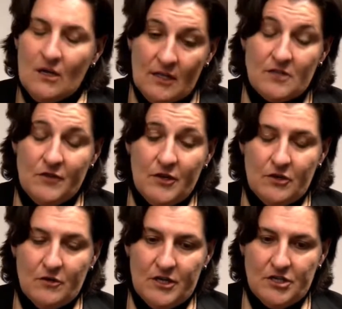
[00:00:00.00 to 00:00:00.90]
That's a very
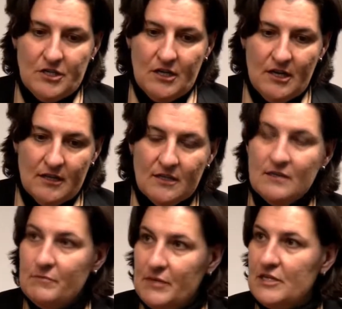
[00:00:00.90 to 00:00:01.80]
good question, and I think
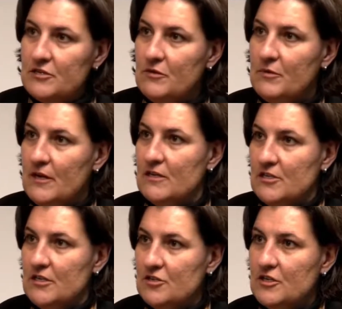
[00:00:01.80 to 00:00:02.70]
the biggest
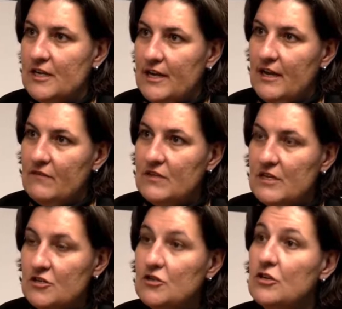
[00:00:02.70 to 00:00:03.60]
repercussion that you're going to have there
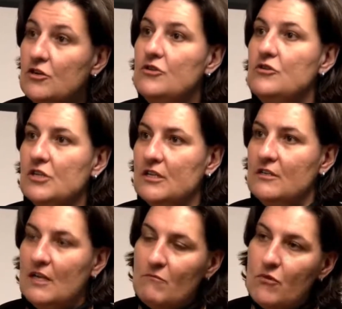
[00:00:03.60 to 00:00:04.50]
is you're going to lose out on
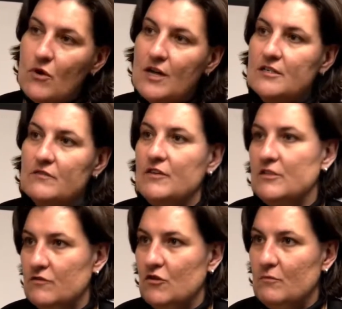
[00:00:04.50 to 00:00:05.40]
that brilliant
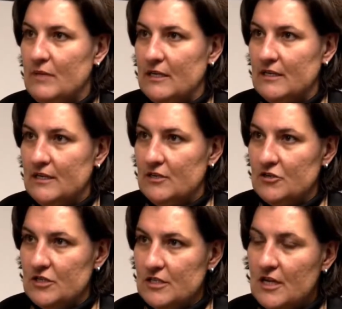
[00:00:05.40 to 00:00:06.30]
effect of compounding
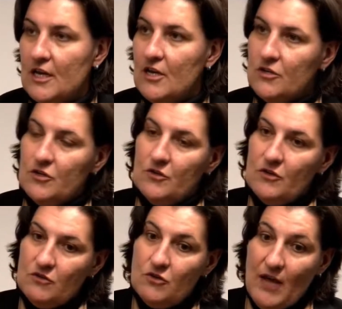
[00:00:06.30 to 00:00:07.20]
interest. You know,
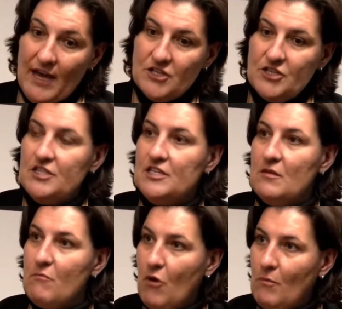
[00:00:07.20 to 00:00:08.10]
you actually see
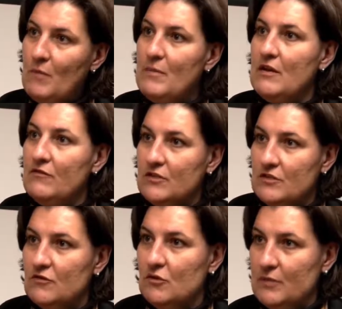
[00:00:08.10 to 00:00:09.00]
the proper benefits
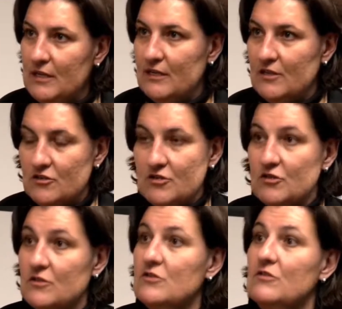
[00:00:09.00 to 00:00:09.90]
of compounding interest
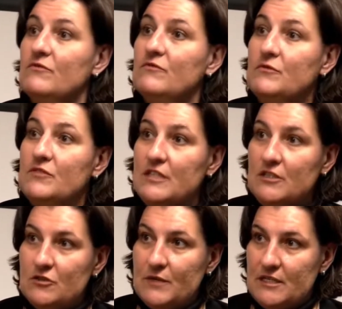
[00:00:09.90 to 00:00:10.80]
are sort of
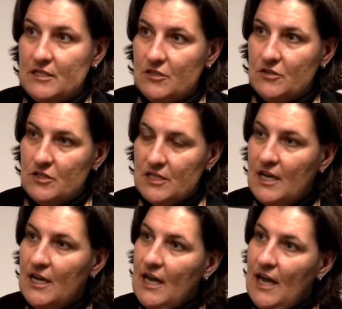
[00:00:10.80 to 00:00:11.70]
15, 20 years.
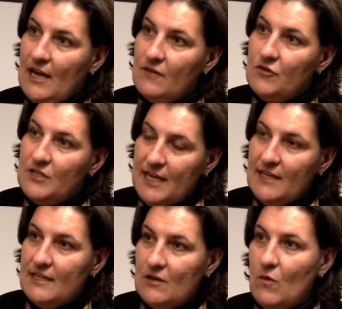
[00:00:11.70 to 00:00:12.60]
And if you
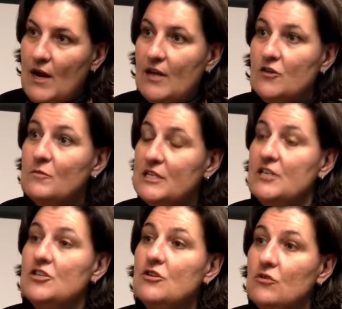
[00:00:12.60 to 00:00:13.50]
take that away, you're
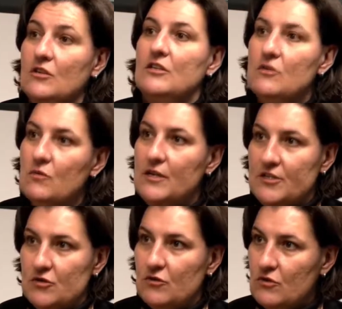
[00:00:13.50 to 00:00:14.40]
potentially not going to
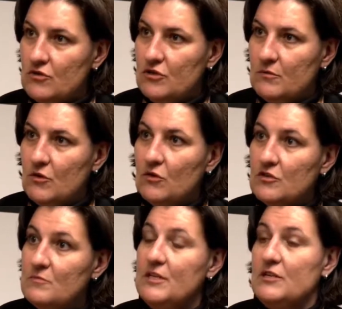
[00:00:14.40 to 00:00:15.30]
reach your long-term
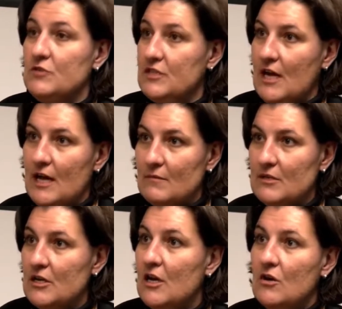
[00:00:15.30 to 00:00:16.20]
goals, be it
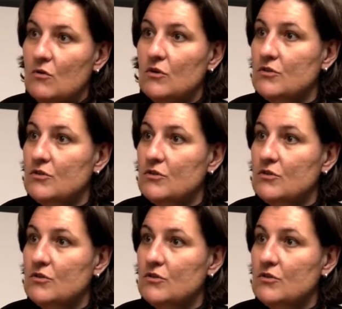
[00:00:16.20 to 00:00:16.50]
retirement or